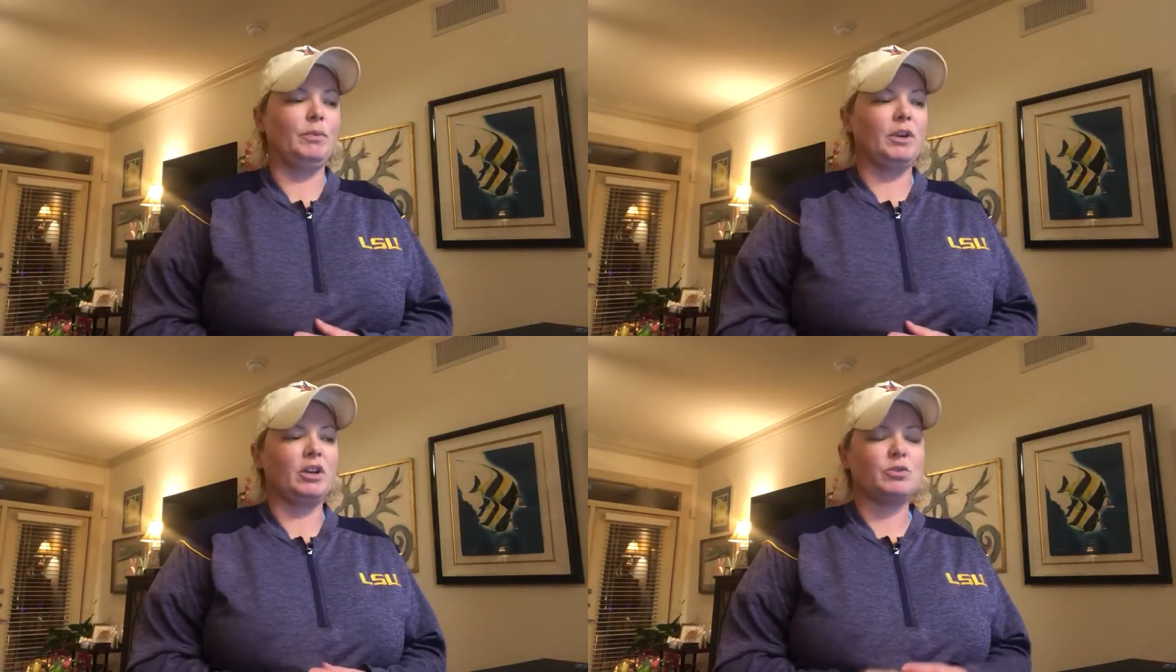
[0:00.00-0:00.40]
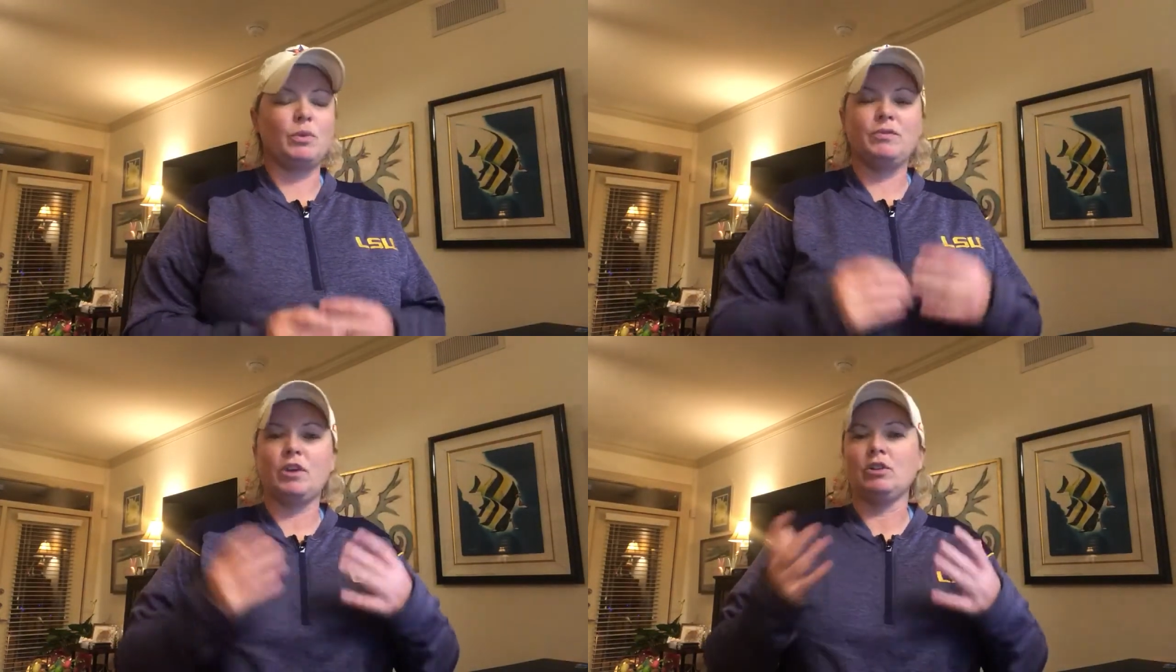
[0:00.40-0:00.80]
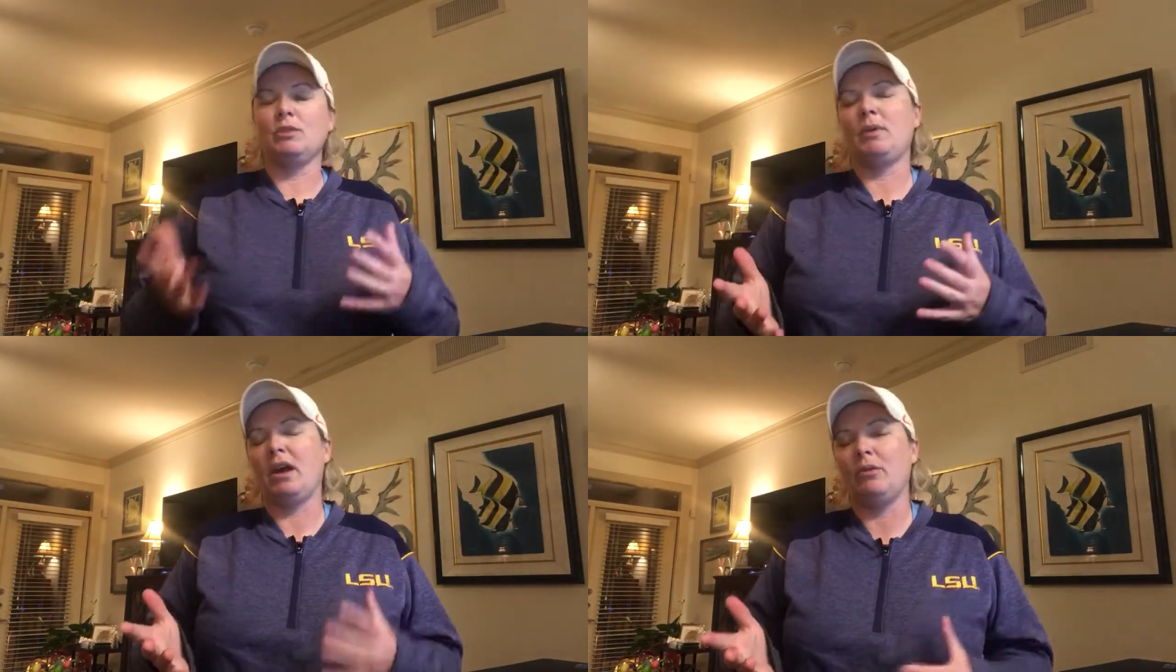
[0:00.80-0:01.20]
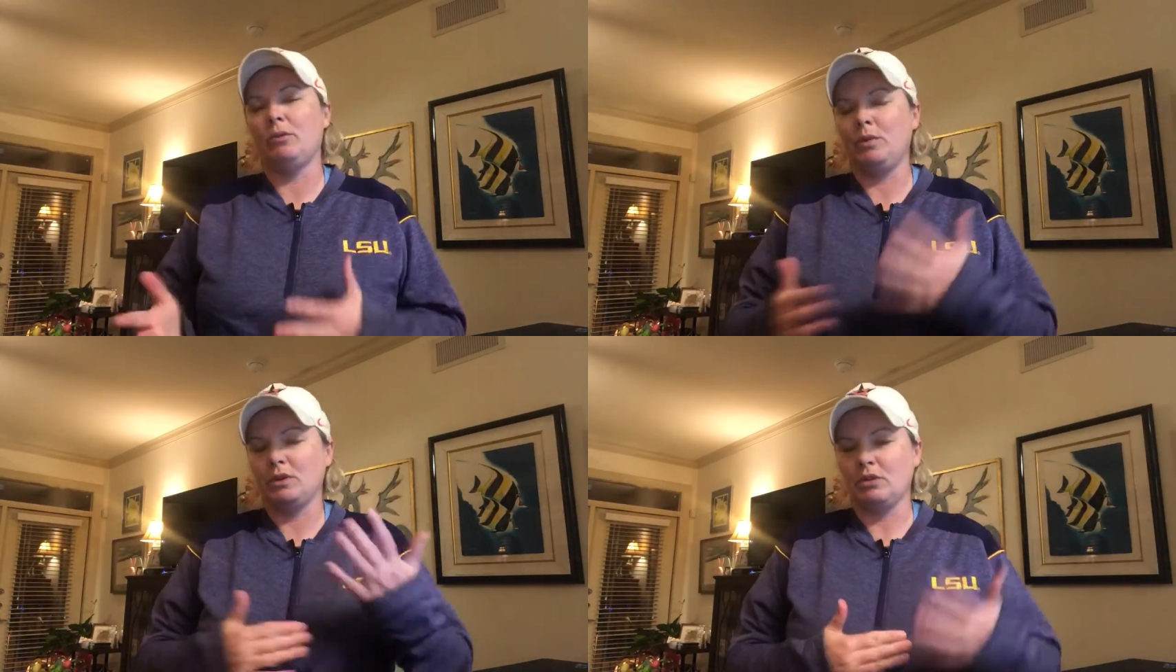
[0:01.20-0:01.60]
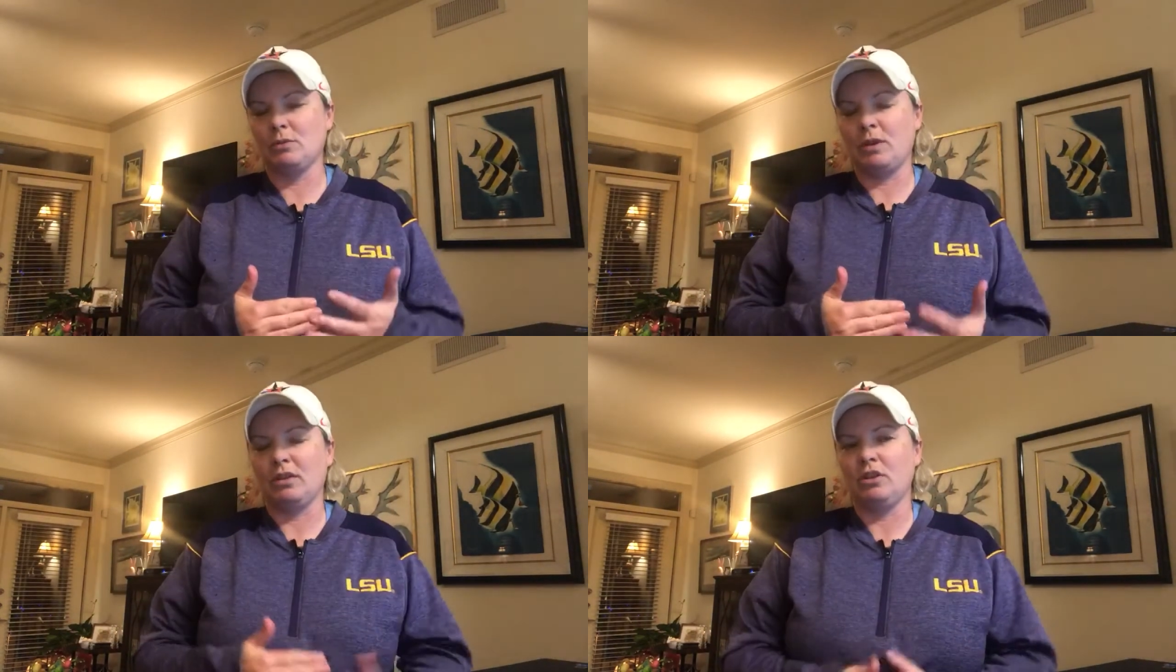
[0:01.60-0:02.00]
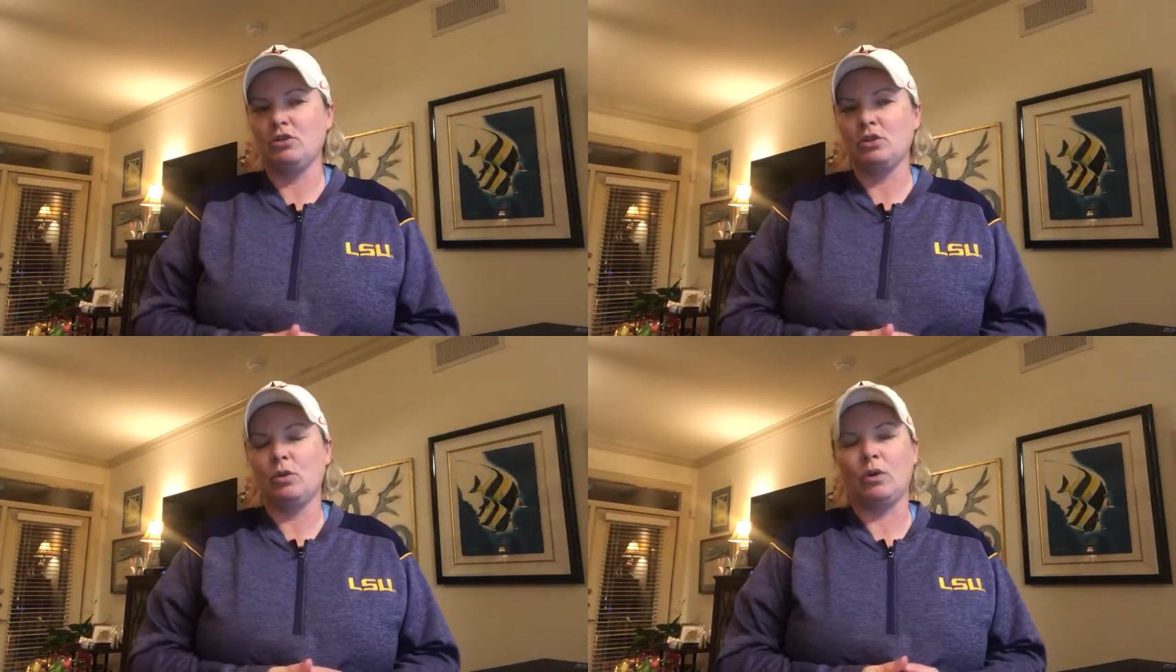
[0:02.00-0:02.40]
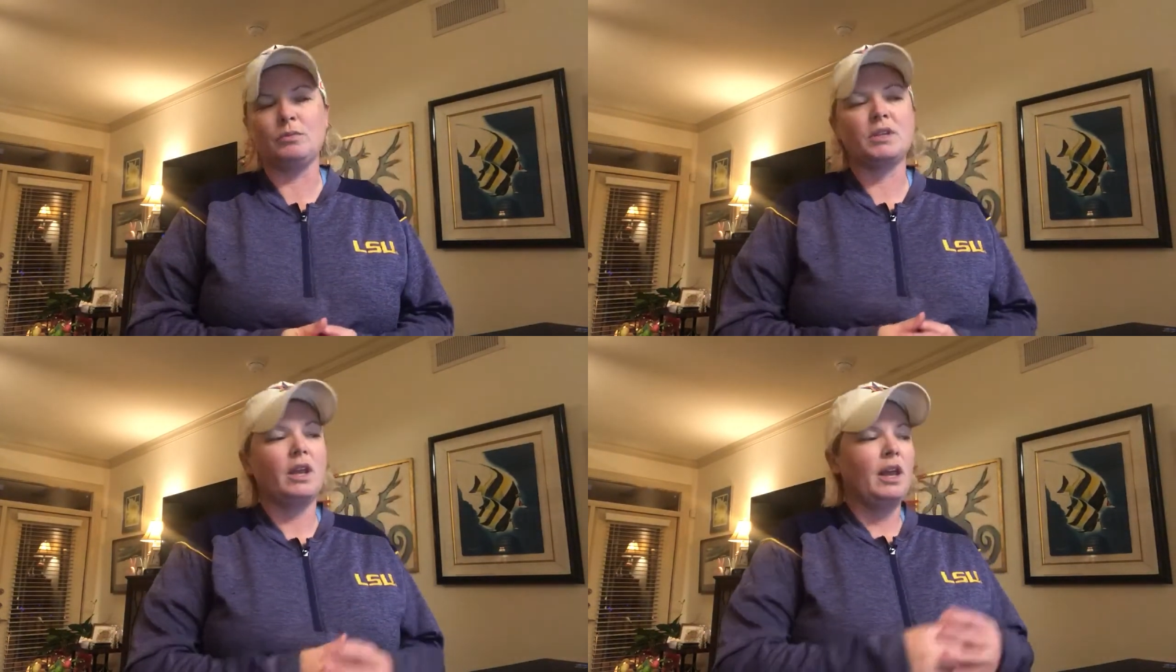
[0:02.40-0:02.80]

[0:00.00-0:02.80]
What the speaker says: because we've talked about, when we talked about thunderstorms,